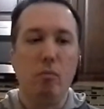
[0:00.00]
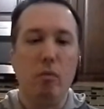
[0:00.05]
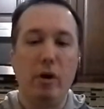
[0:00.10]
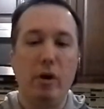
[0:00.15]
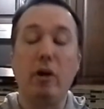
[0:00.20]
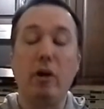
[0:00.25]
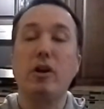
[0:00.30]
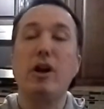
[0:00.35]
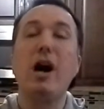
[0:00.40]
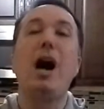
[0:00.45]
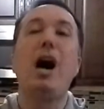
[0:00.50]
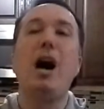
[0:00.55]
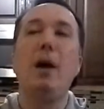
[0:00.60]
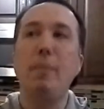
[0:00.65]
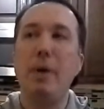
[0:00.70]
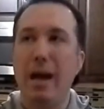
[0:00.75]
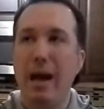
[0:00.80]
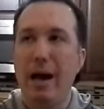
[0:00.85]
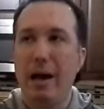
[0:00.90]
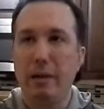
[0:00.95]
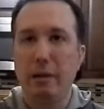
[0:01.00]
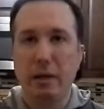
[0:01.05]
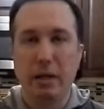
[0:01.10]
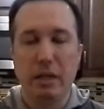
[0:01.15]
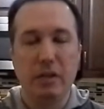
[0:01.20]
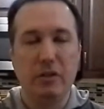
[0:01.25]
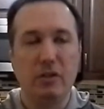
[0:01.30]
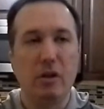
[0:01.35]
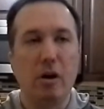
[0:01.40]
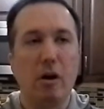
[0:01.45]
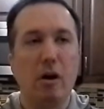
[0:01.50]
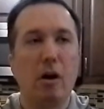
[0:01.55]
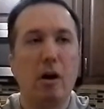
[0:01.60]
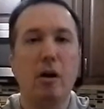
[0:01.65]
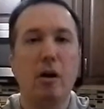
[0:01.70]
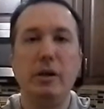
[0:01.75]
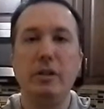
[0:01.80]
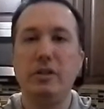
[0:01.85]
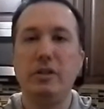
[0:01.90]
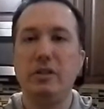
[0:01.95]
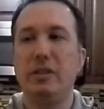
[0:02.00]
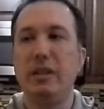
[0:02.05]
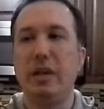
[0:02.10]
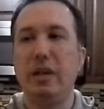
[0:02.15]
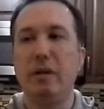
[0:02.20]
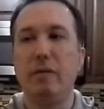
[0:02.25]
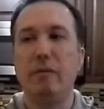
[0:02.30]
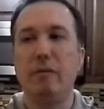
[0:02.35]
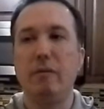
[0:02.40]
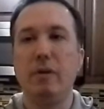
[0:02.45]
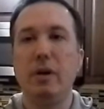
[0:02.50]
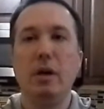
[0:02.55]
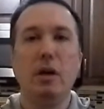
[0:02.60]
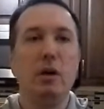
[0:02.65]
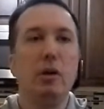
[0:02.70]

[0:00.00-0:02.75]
our commonalities are instead of